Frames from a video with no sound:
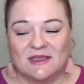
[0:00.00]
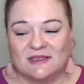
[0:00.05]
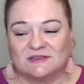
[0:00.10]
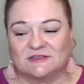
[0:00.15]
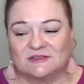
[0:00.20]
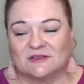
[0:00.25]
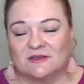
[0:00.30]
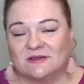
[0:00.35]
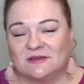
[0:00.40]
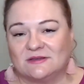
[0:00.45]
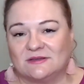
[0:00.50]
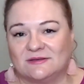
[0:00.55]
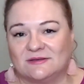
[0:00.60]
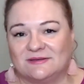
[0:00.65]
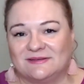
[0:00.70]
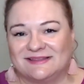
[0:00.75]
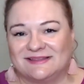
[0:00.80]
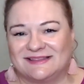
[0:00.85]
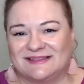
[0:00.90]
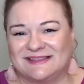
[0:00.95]
So
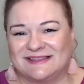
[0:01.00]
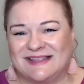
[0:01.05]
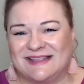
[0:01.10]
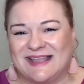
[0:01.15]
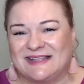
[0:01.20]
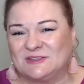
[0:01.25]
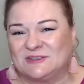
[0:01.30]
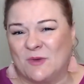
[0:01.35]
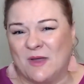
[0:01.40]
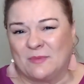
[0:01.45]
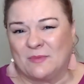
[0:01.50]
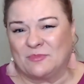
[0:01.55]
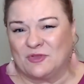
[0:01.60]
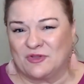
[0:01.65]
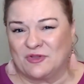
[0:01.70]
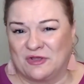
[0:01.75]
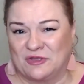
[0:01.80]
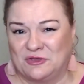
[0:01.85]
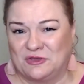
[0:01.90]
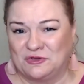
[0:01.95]
that's why I'm
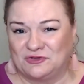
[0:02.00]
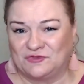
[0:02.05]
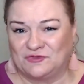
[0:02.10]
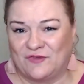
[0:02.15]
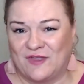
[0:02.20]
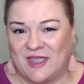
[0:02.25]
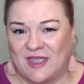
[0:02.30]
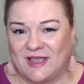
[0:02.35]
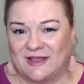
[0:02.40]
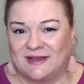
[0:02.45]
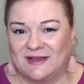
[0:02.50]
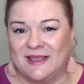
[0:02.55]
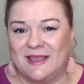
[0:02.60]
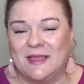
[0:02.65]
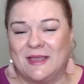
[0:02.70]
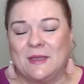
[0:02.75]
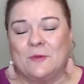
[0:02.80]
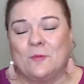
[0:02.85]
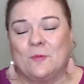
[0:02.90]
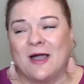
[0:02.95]
not a huge fan.
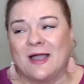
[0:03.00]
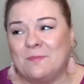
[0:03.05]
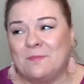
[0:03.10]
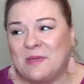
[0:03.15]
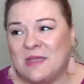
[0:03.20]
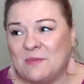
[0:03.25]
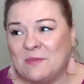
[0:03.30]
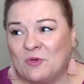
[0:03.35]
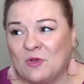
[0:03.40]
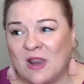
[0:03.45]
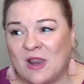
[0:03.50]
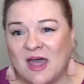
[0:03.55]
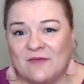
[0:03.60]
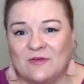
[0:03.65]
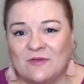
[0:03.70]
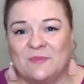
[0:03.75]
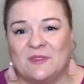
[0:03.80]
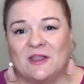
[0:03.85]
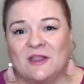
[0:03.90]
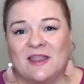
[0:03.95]
Why people love
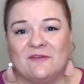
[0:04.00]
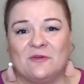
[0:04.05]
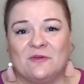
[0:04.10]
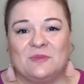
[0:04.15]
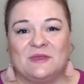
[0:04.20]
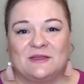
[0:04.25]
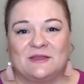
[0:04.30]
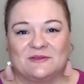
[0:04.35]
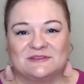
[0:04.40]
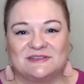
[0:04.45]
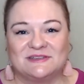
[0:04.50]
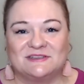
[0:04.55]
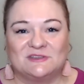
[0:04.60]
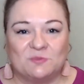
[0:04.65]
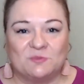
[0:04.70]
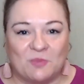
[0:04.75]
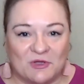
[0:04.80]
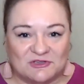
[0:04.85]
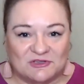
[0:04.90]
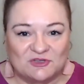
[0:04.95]
them? They love it because they're
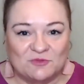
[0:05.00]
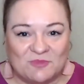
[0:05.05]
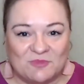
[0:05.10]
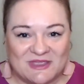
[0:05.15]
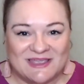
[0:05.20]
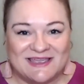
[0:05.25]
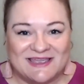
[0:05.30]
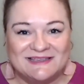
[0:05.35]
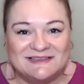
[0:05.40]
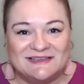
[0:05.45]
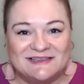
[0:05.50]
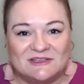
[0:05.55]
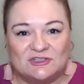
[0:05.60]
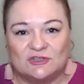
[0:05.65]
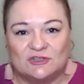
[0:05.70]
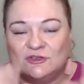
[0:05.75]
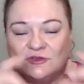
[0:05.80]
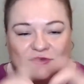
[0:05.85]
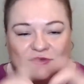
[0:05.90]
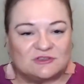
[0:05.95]
supposed to be easy to
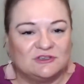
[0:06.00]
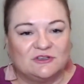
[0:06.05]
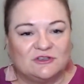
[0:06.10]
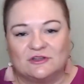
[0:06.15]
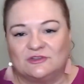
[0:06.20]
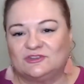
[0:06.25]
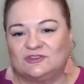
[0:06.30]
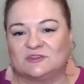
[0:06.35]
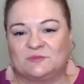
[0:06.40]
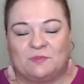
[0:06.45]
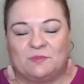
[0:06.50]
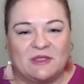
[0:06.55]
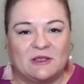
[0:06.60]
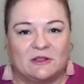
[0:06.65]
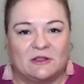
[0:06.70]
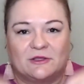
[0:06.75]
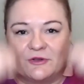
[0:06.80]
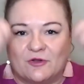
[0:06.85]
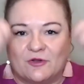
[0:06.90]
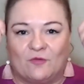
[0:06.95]
use, just
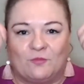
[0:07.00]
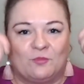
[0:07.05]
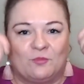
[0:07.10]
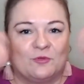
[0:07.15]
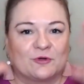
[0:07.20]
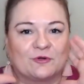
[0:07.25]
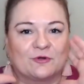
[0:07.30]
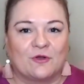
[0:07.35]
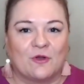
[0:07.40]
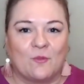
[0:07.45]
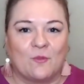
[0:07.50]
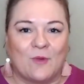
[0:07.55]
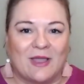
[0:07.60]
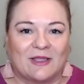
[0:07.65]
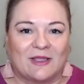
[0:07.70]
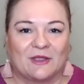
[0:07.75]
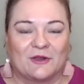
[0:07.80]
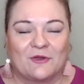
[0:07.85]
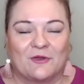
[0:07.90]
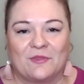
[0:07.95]
peel it off, put it on,
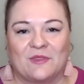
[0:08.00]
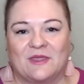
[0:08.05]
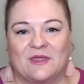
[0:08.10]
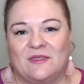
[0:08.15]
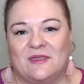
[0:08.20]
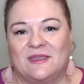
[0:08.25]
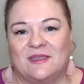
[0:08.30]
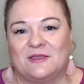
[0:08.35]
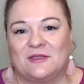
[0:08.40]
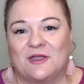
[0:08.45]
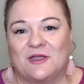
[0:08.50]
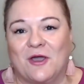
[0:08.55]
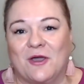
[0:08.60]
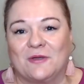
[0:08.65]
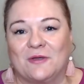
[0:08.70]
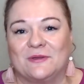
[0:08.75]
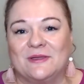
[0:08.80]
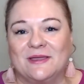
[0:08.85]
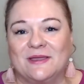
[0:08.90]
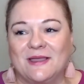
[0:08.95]
whack it on, and there you
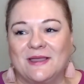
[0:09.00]
go.